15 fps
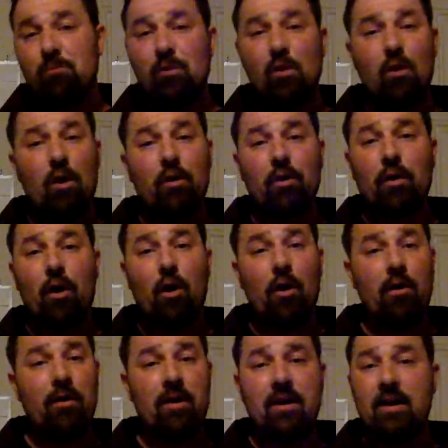no longer
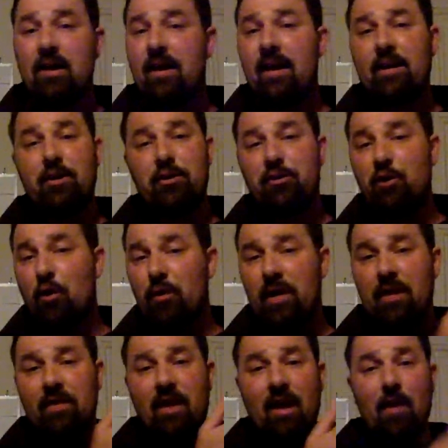are, and you
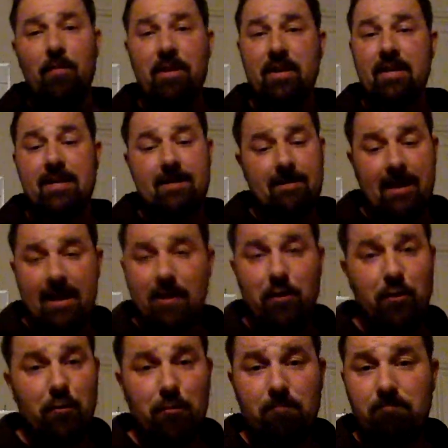donate them and
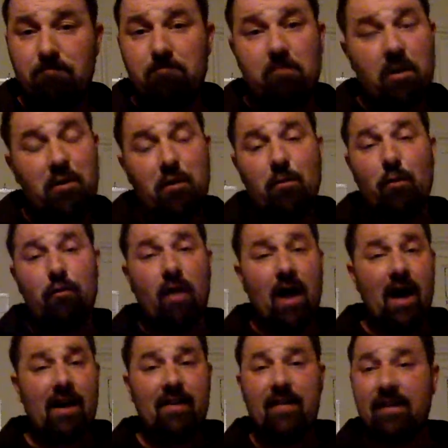you move
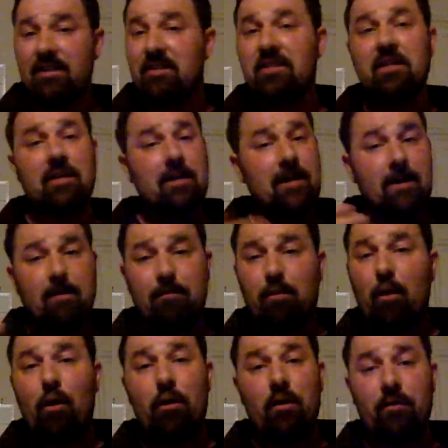on, and that's
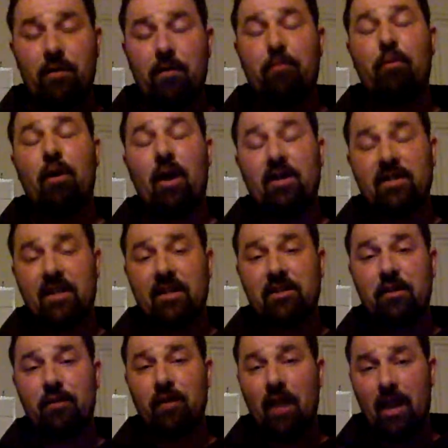part of the process
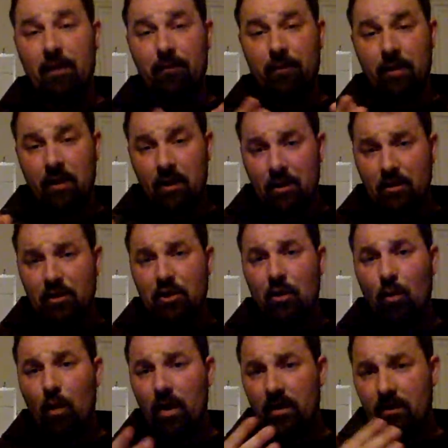of life. So
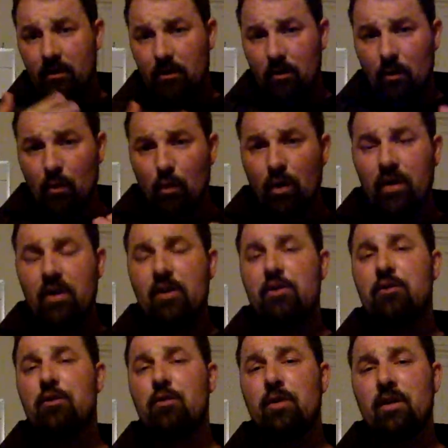what we're going to
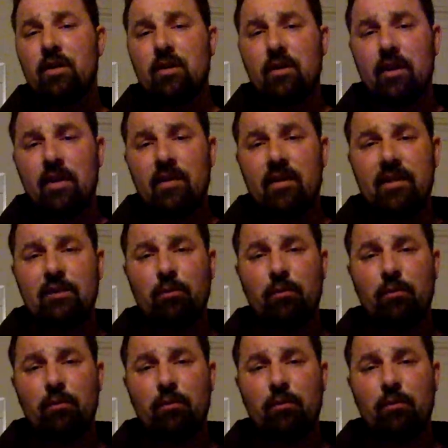do in these